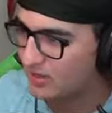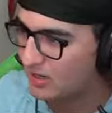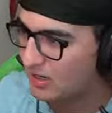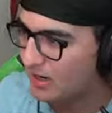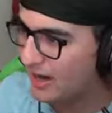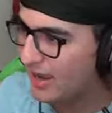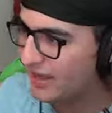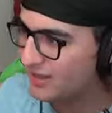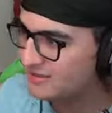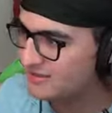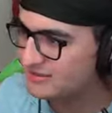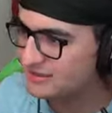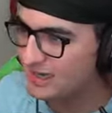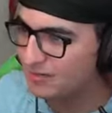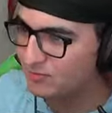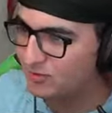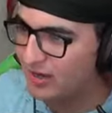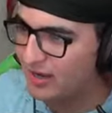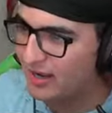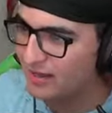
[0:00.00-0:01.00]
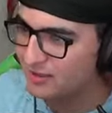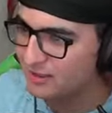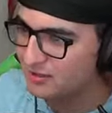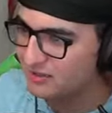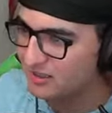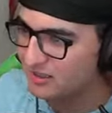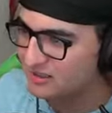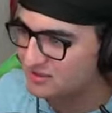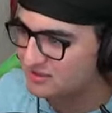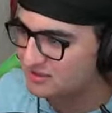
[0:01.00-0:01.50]
Hi, Samurai. Good
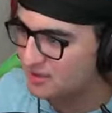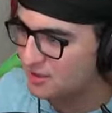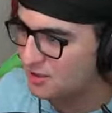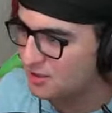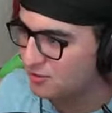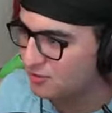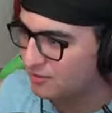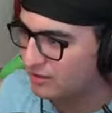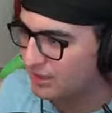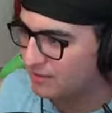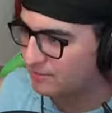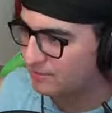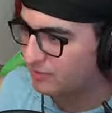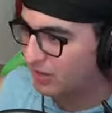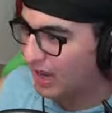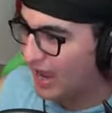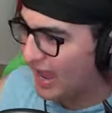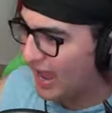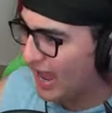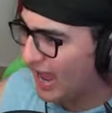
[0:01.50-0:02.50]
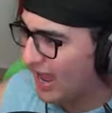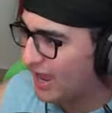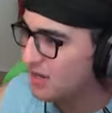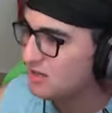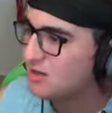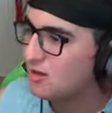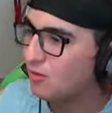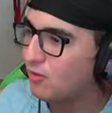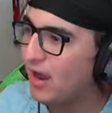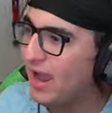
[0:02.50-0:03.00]
to see you again, bro. Ah!
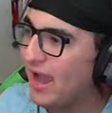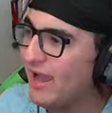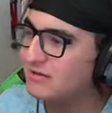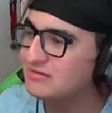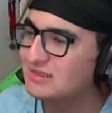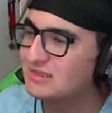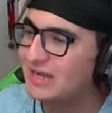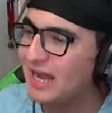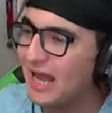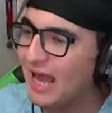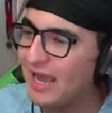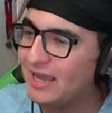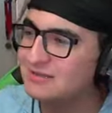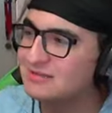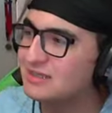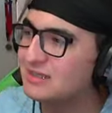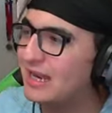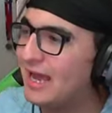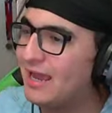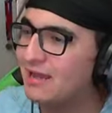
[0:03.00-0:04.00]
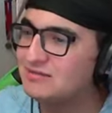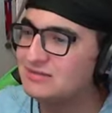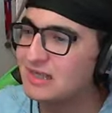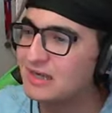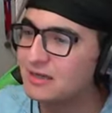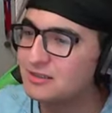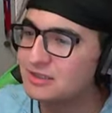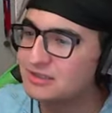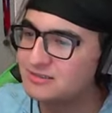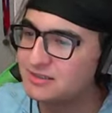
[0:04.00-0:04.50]
Whoa, I was alive. I was not
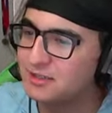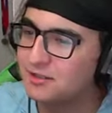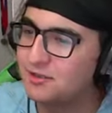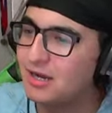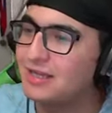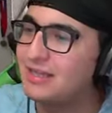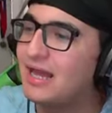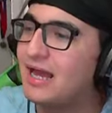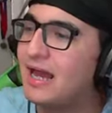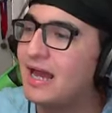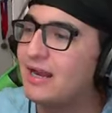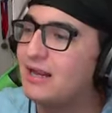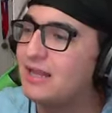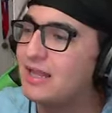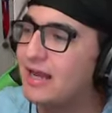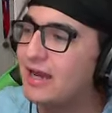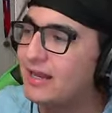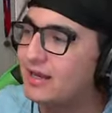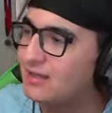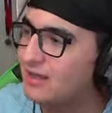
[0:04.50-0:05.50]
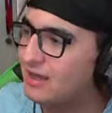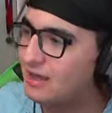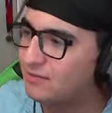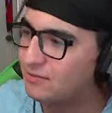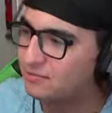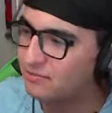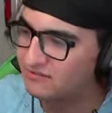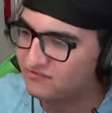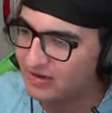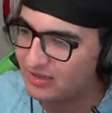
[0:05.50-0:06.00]
good to see you. I lied. I lied. I lied. I'm a
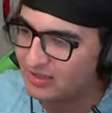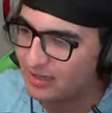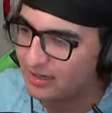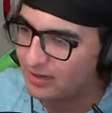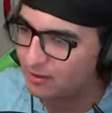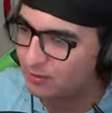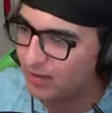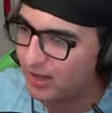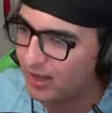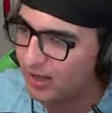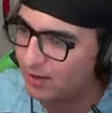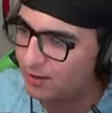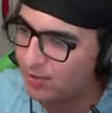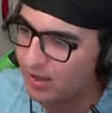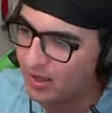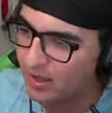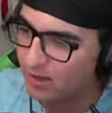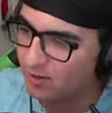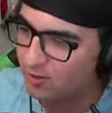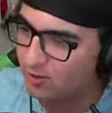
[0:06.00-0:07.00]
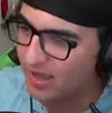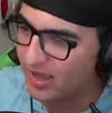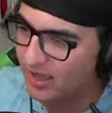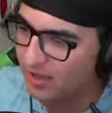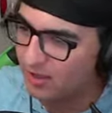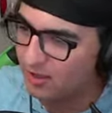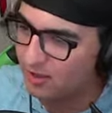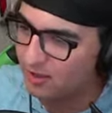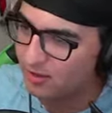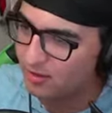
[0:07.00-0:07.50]
big fat liar.
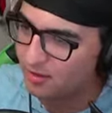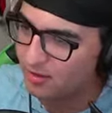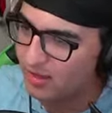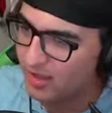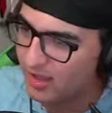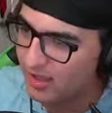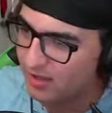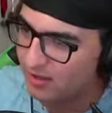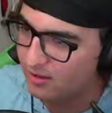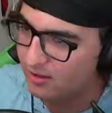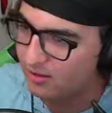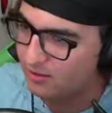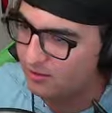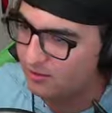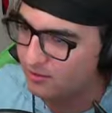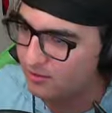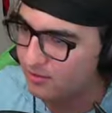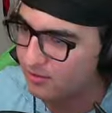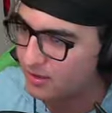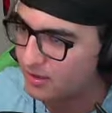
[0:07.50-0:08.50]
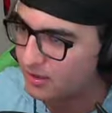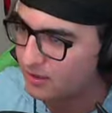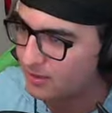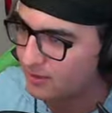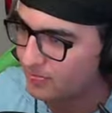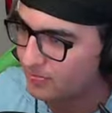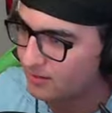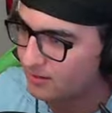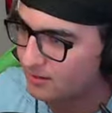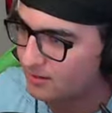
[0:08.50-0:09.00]
Whoa, whoa,
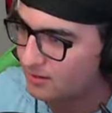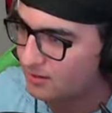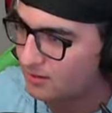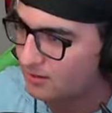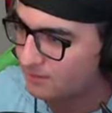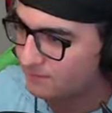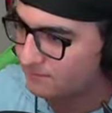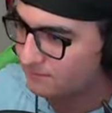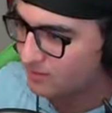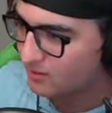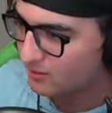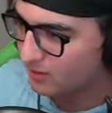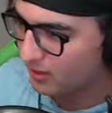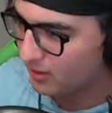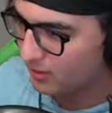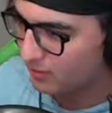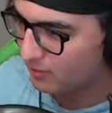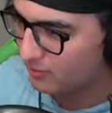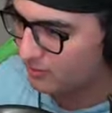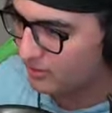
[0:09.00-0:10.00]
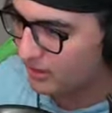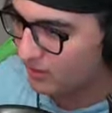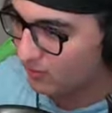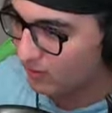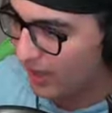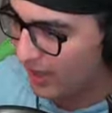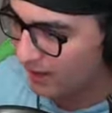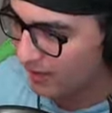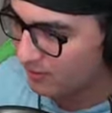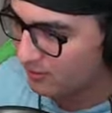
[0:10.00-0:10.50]
whoa, whoa. Woo! Okay,
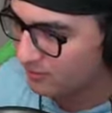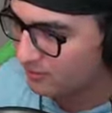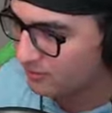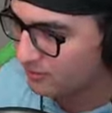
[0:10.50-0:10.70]
woo!